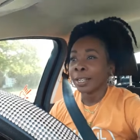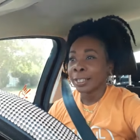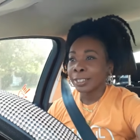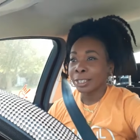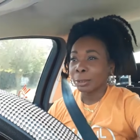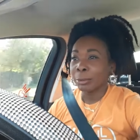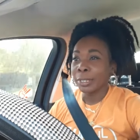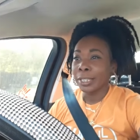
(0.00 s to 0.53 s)

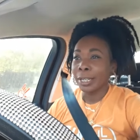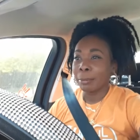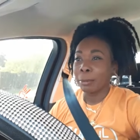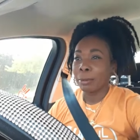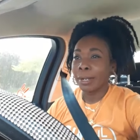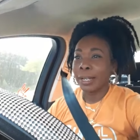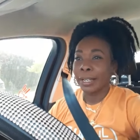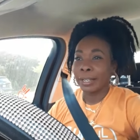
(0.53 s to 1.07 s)
So we came
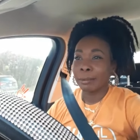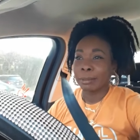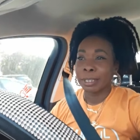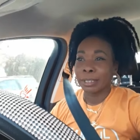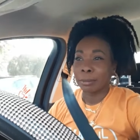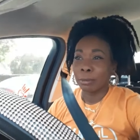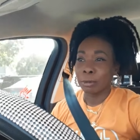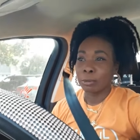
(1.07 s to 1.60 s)
away with
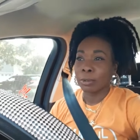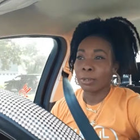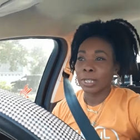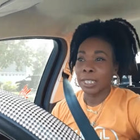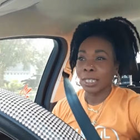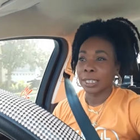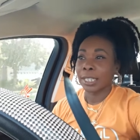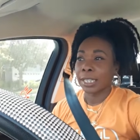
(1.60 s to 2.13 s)
some
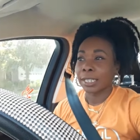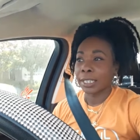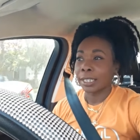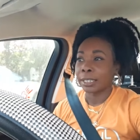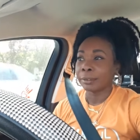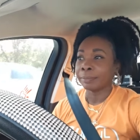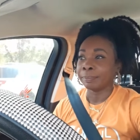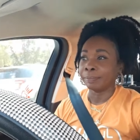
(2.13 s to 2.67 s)
awards,
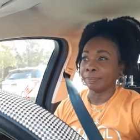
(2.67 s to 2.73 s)
honey.